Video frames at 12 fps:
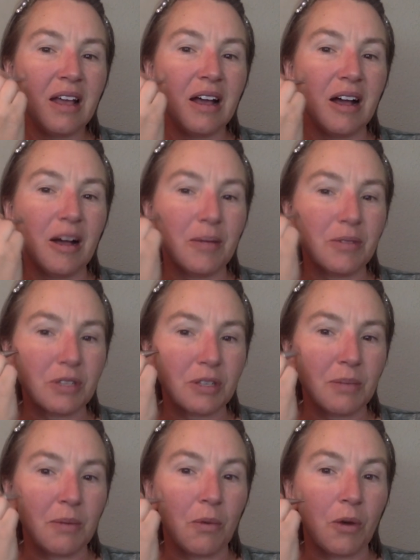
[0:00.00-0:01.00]
Um, so it's
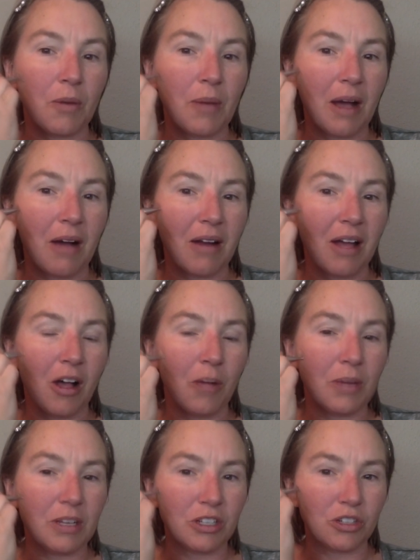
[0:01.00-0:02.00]
going to be more about
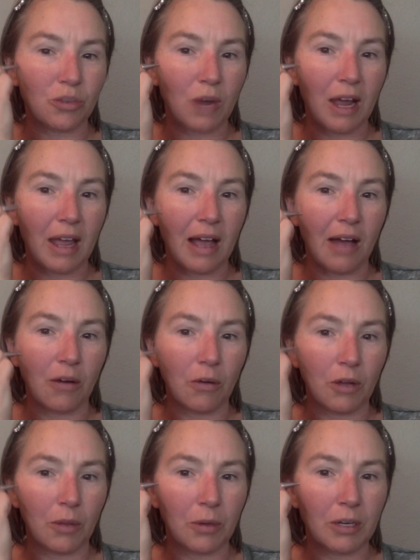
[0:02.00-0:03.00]
helping to dry out
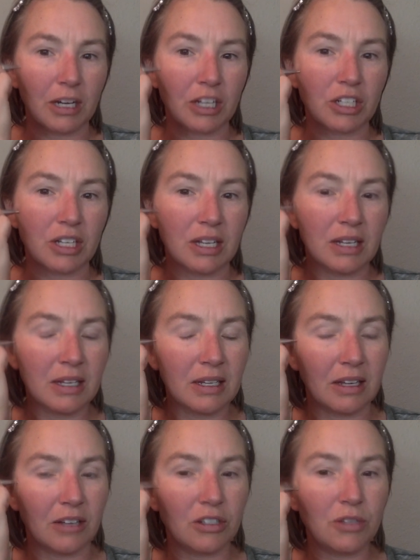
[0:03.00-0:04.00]
oil production.
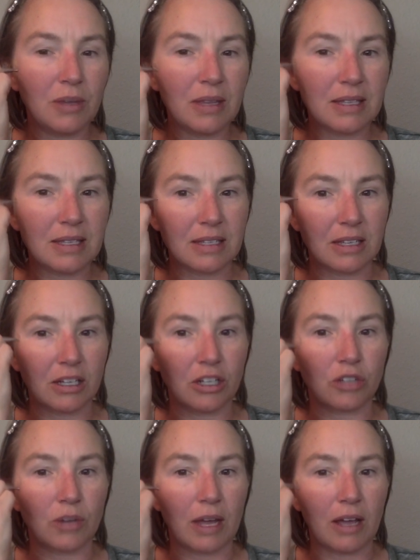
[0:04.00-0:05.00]
Now doing this isn't going to
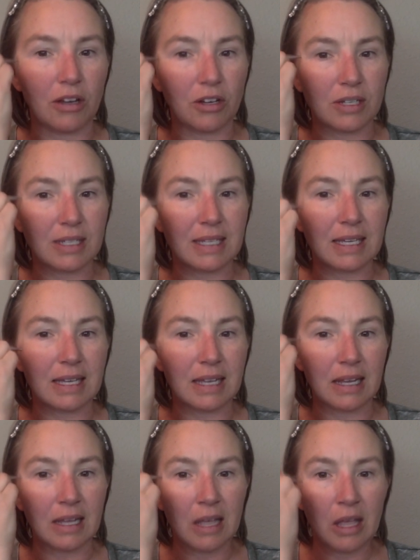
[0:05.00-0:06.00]
dry out your
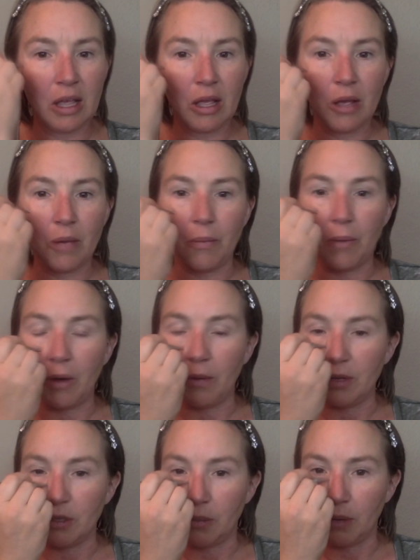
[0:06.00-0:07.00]
skin but
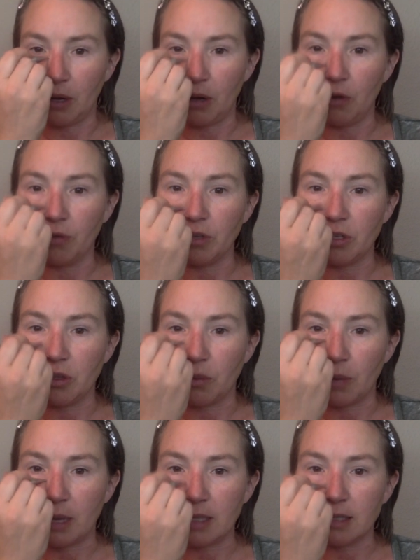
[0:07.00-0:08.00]
we don't want to overdo the
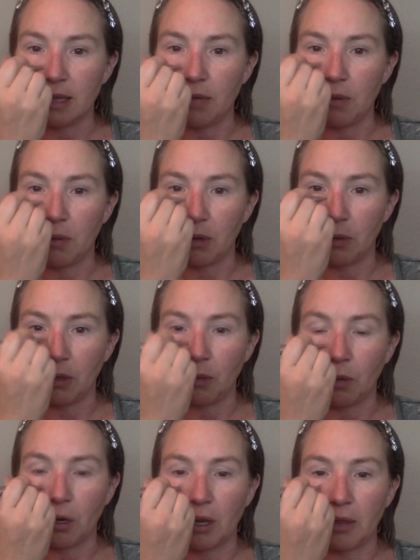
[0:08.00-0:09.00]
right side. We want to really
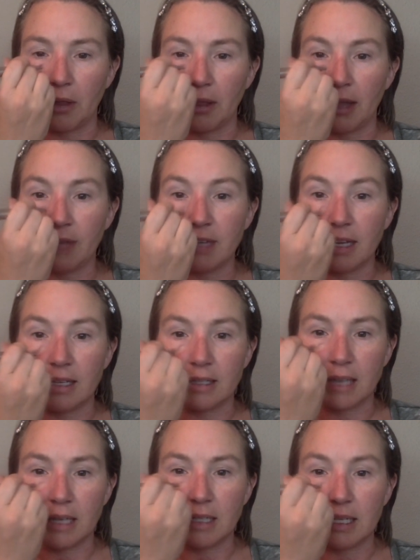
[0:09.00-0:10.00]
work on the left-hand
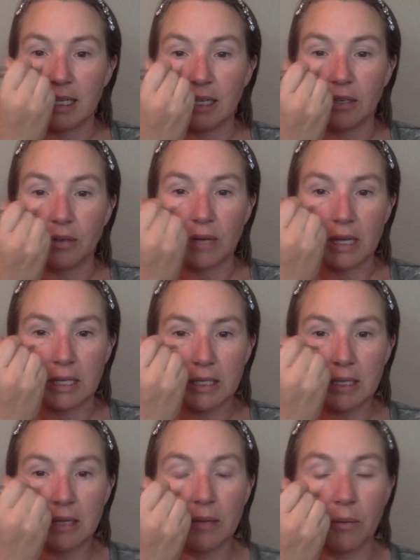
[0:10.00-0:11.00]
side to
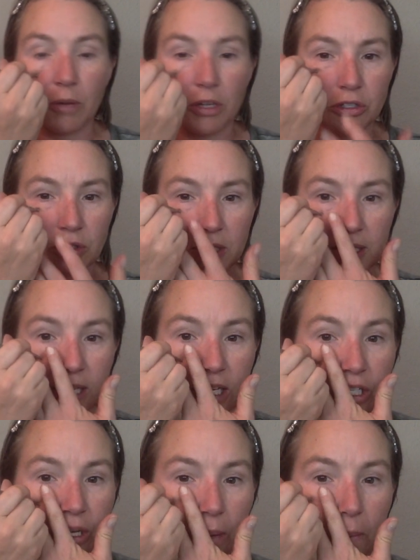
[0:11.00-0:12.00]
increase
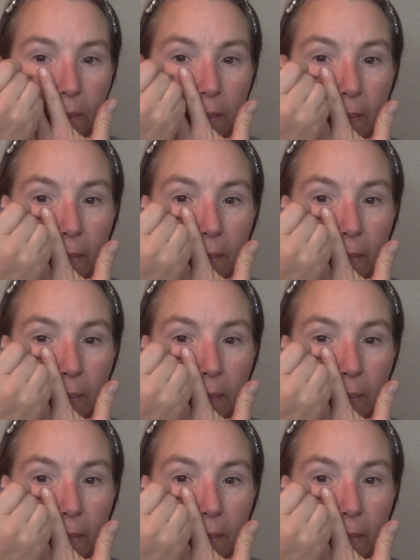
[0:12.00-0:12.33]
moisturization.